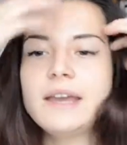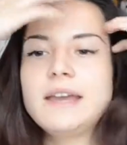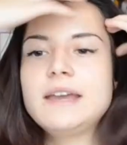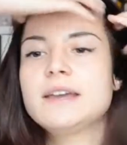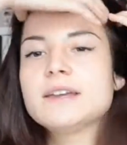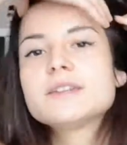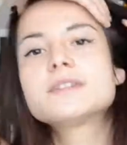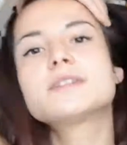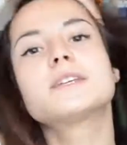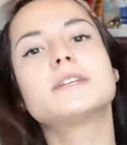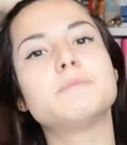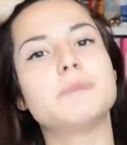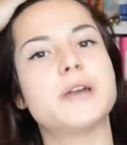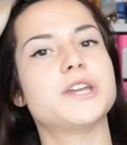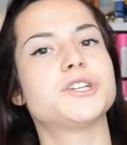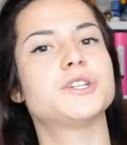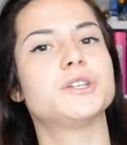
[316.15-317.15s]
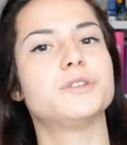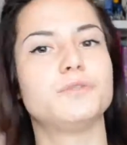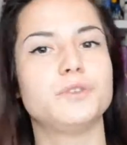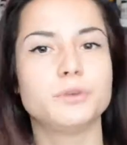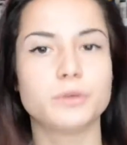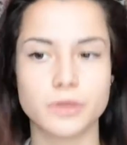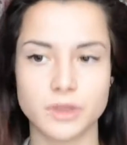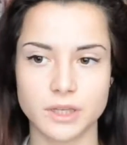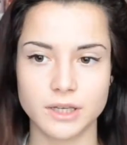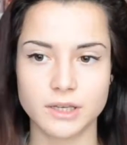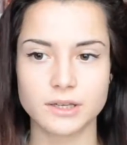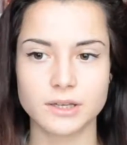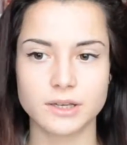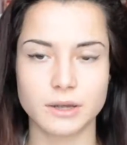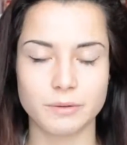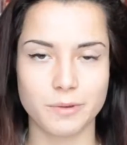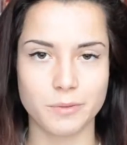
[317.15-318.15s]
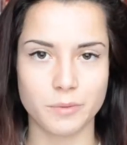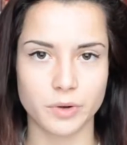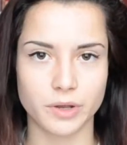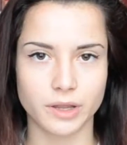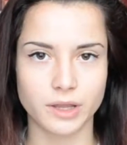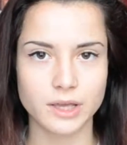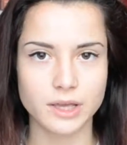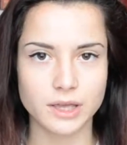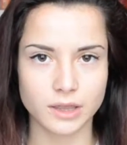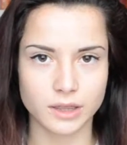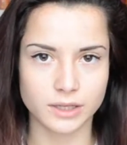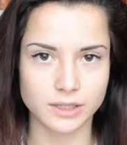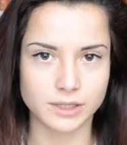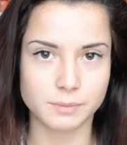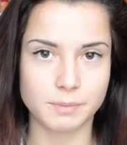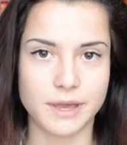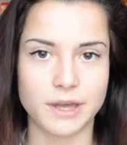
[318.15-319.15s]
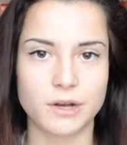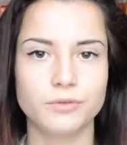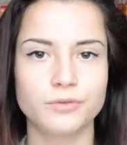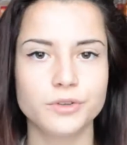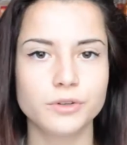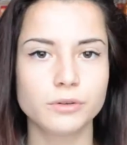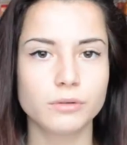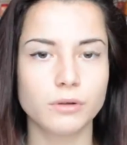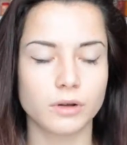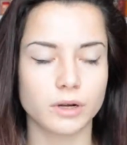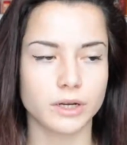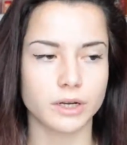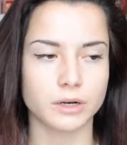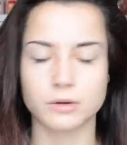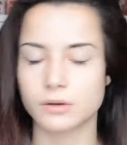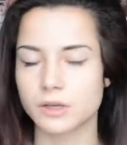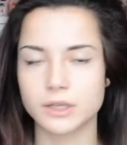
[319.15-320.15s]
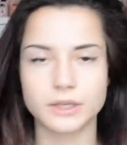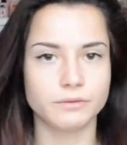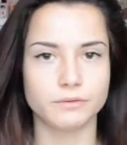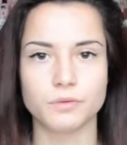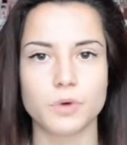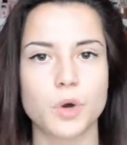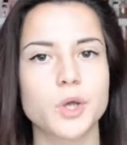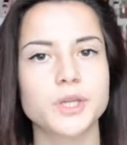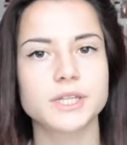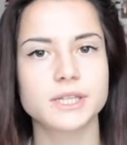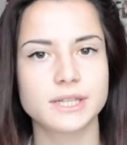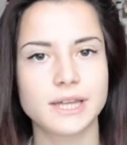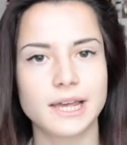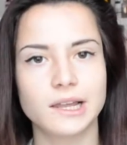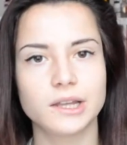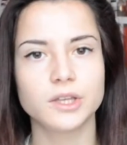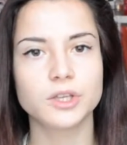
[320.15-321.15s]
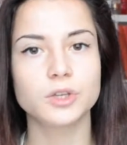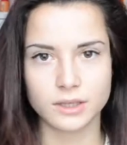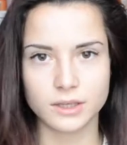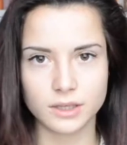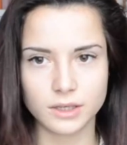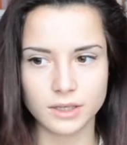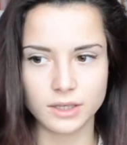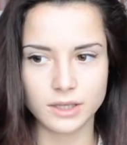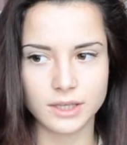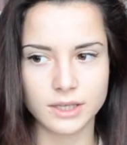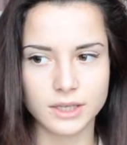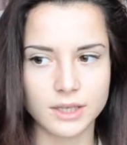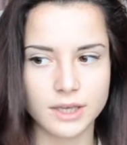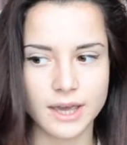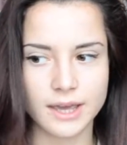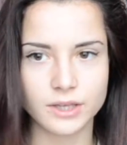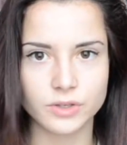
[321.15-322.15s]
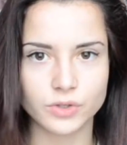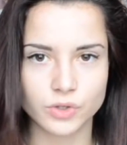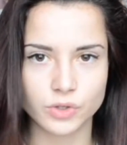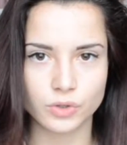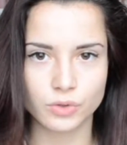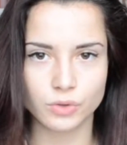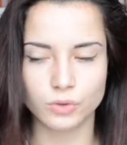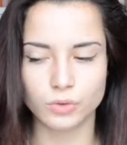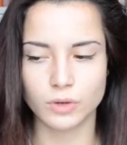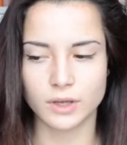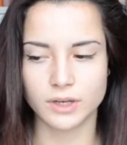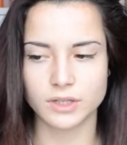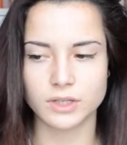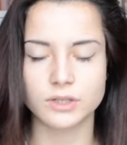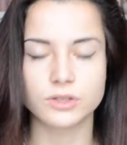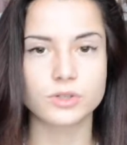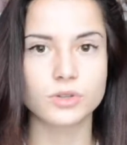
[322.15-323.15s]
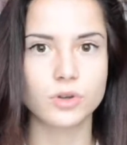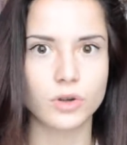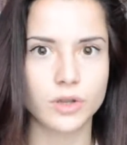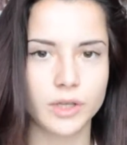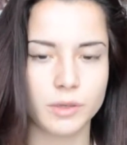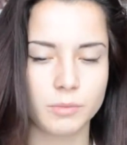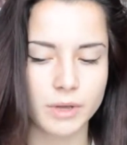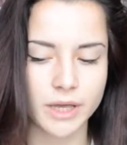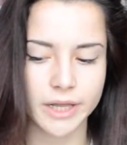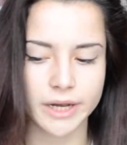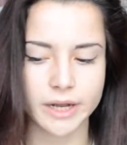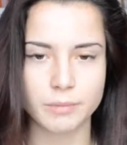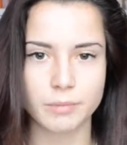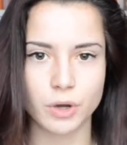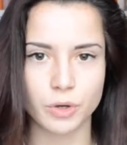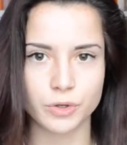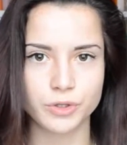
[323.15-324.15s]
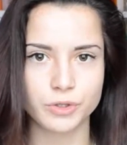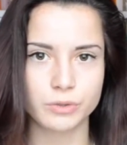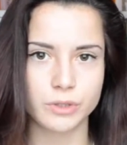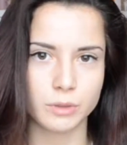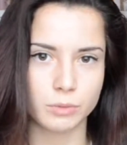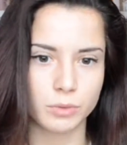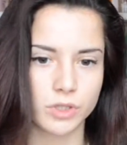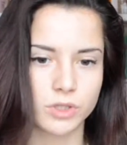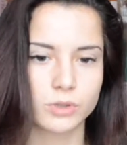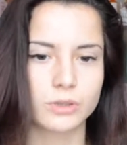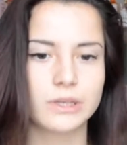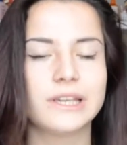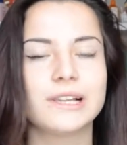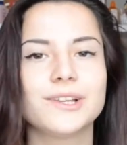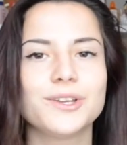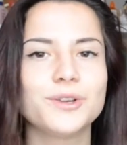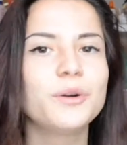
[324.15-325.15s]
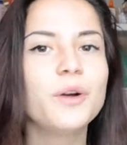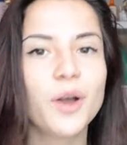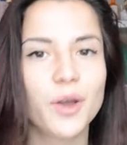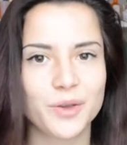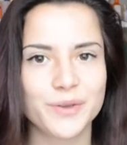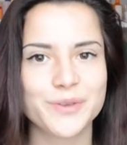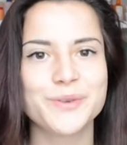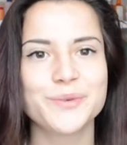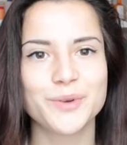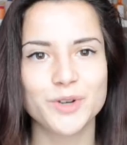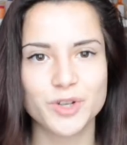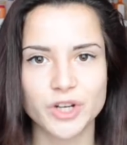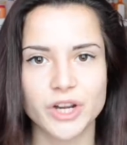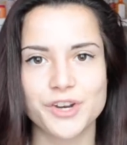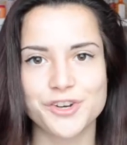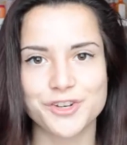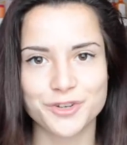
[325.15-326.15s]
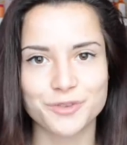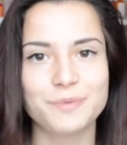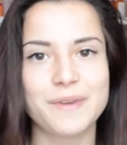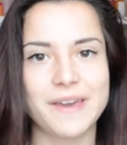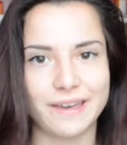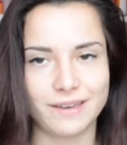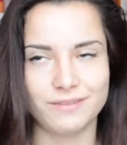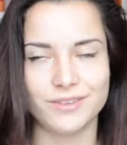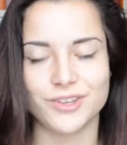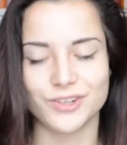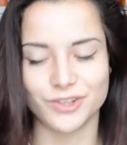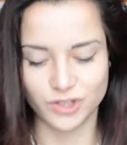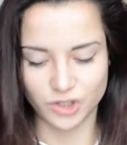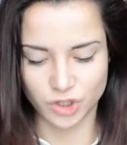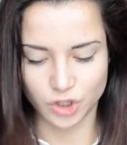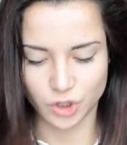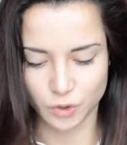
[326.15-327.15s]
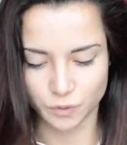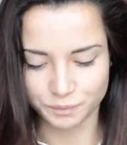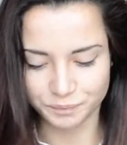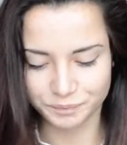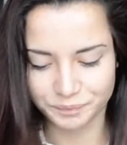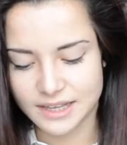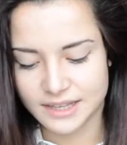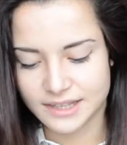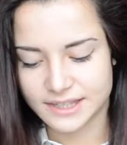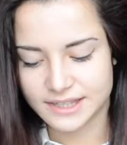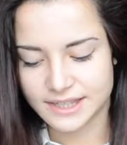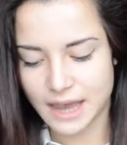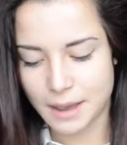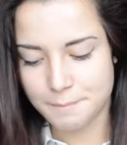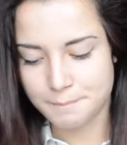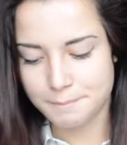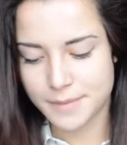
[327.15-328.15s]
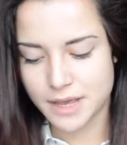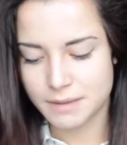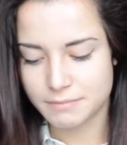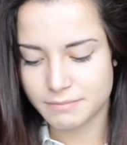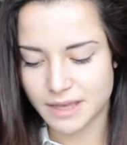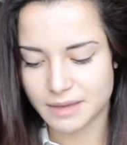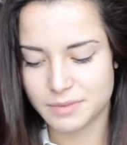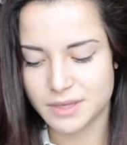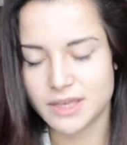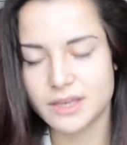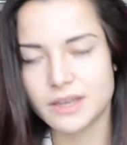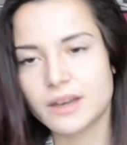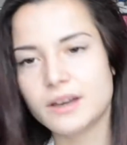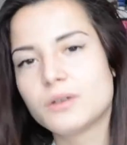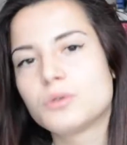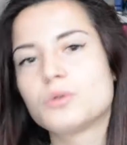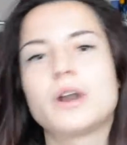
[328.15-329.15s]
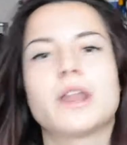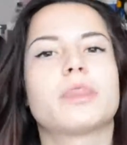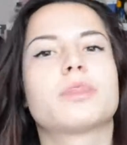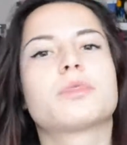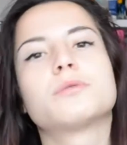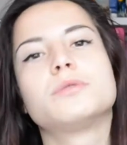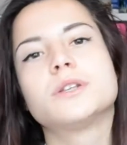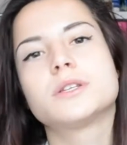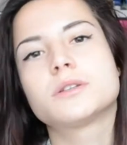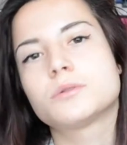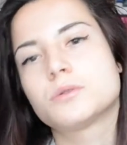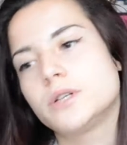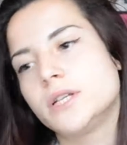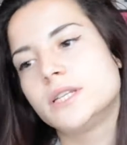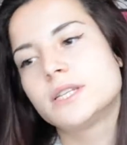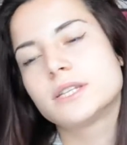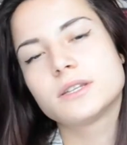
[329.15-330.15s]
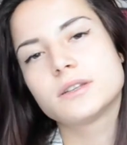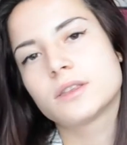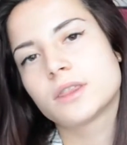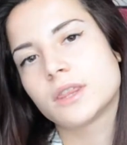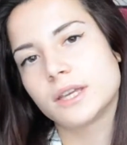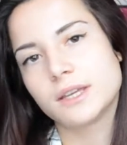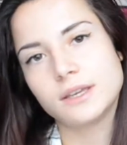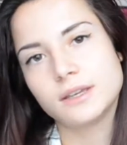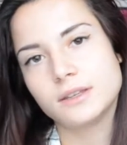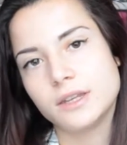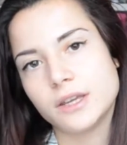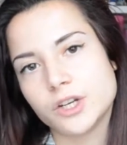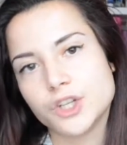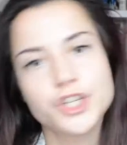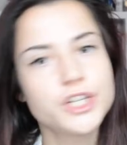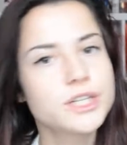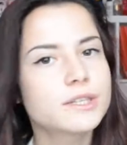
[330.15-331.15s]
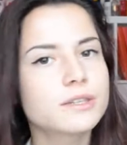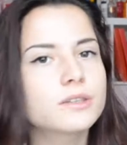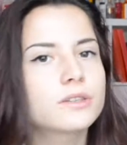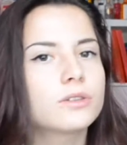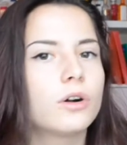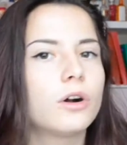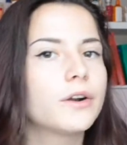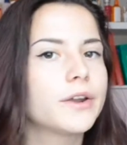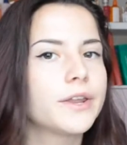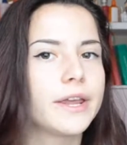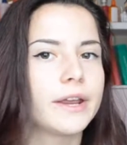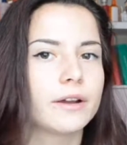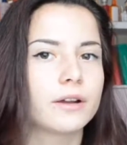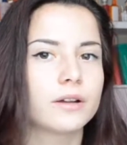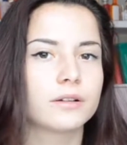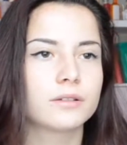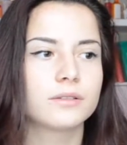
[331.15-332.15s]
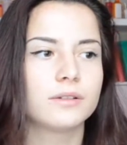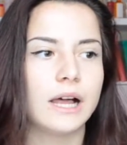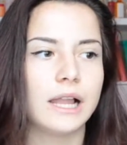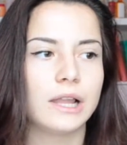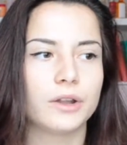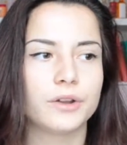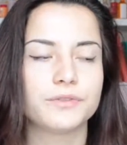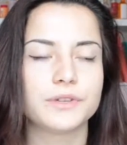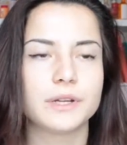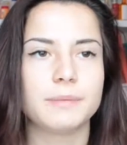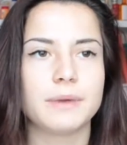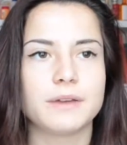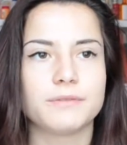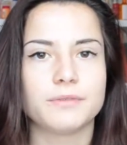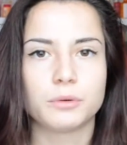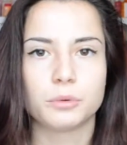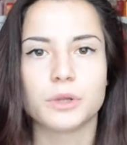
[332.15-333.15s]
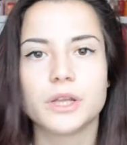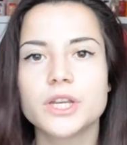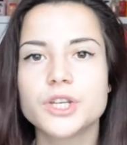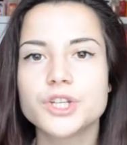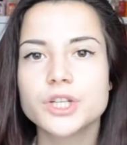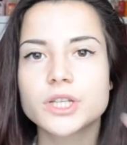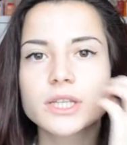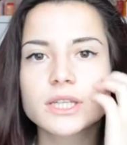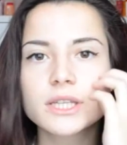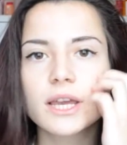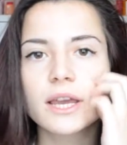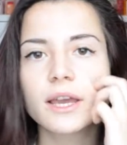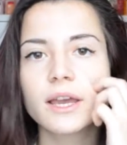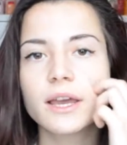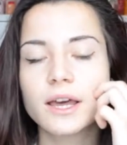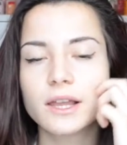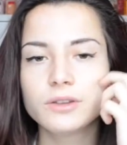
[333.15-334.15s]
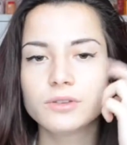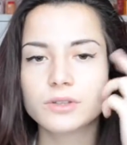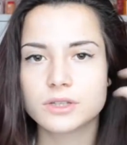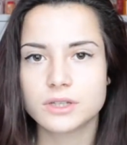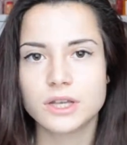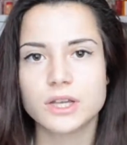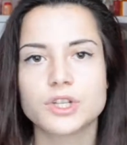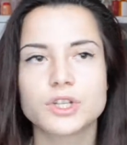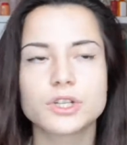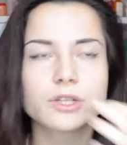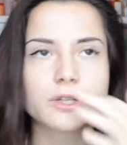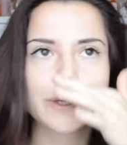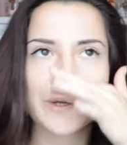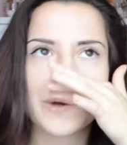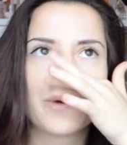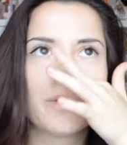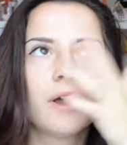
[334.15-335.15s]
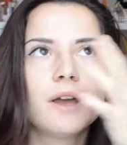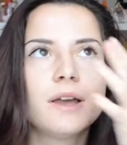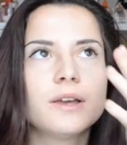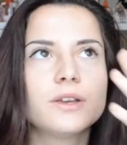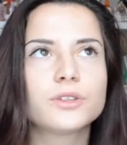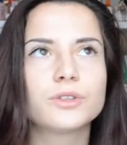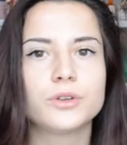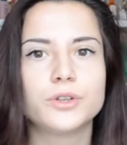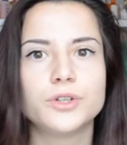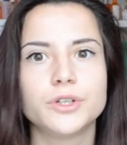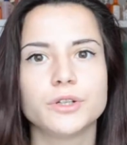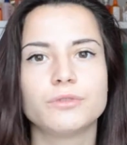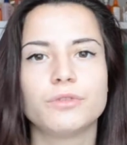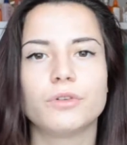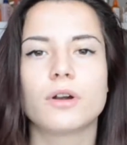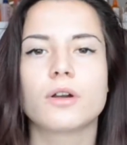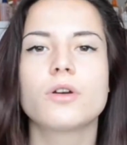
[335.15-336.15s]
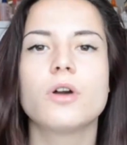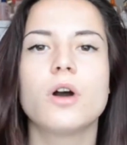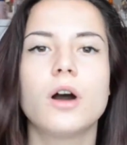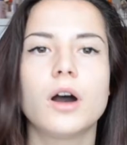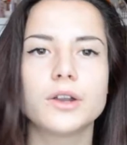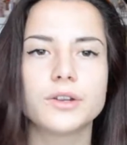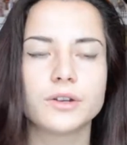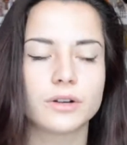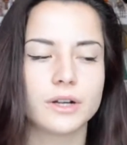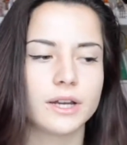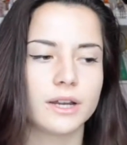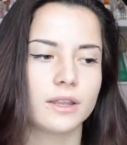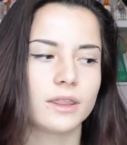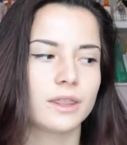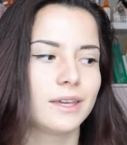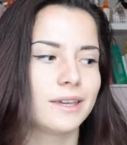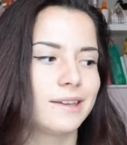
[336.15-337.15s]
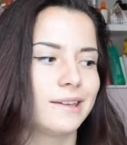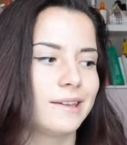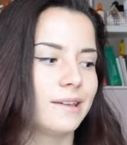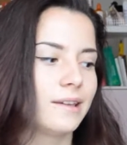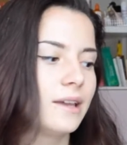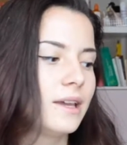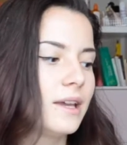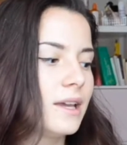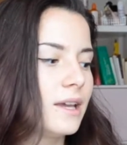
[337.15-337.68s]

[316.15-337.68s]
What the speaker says: And imagine if you think everyone thinks bad of you, or there are even voices telling you he hates you and he's talking bad about you, he wants to kill you. You will change your behavior too. Some maybe run through the streets thinking they're Jesus, or a lot of them have a religious hallucination, so searching for God, or they're thinking